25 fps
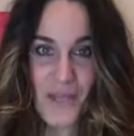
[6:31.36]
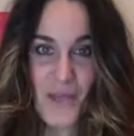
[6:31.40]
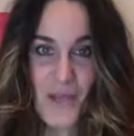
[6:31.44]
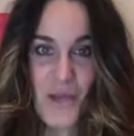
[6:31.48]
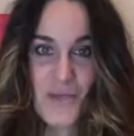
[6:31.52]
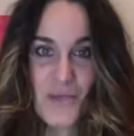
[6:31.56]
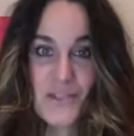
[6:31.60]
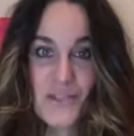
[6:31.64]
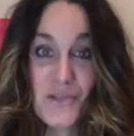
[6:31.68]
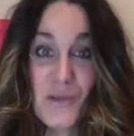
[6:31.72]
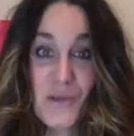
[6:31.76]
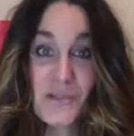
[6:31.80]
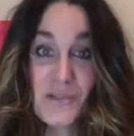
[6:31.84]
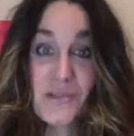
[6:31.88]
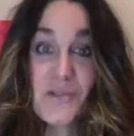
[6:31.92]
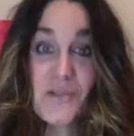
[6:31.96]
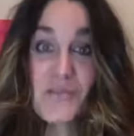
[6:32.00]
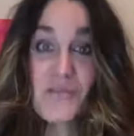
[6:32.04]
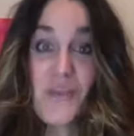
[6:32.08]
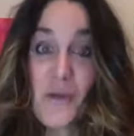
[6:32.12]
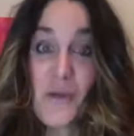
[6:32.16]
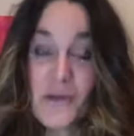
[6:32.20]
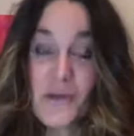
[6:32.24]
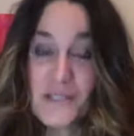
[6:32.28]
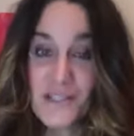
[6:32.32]
So I look
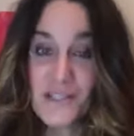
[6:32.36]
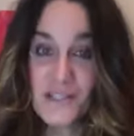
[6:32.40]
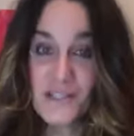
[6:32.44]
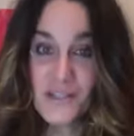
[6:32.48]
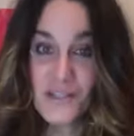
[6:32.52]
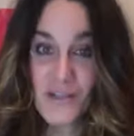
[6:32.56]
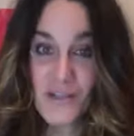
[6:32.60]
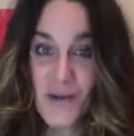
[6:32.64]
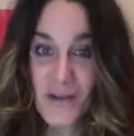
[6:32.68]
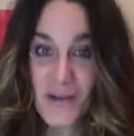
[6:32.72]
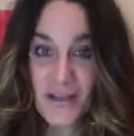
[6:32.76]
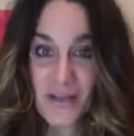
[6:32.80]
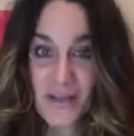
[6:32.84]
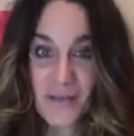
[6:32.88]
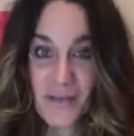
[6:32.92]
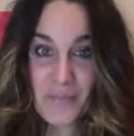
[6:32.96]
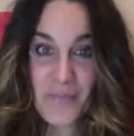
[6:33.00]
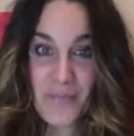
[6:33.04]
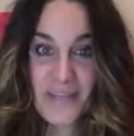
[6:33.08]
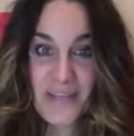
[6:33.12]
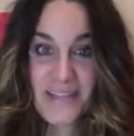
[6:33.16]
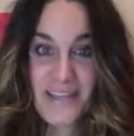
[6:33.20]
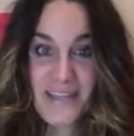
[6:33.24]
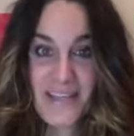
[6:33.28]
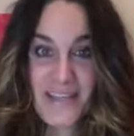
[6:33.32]
forward to starting on
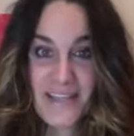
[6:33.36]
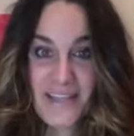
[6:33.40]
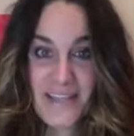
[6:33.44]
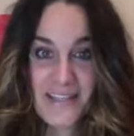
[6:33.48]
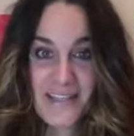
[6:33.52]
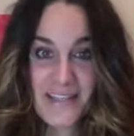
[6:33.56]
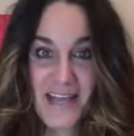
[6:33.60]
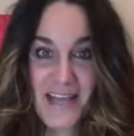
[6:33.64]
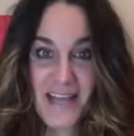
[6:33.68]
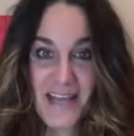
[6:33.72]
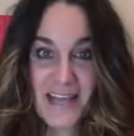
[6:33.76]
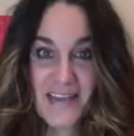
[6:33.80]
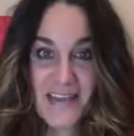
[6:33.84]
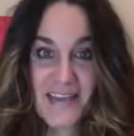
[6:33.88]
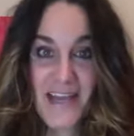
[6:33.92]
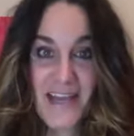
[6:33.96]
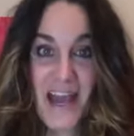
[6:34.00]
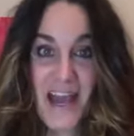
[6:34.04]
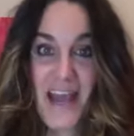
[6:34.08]
Monday the 10th.